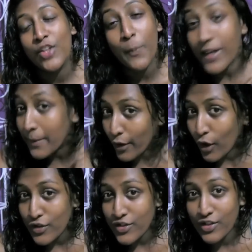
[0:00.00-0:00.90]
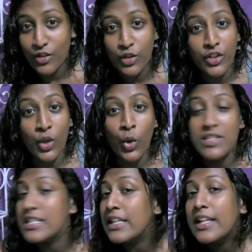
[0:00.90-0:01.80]
No makeup at all, so no
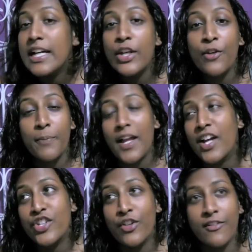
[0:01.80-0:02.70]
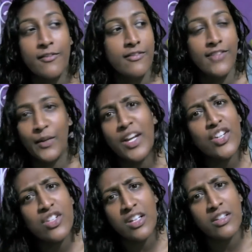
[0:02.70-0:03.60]
concealer, no blush, no
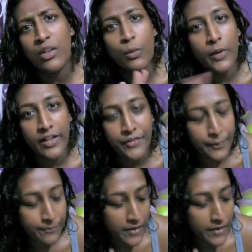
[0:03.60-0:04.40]
foundation, no whatever.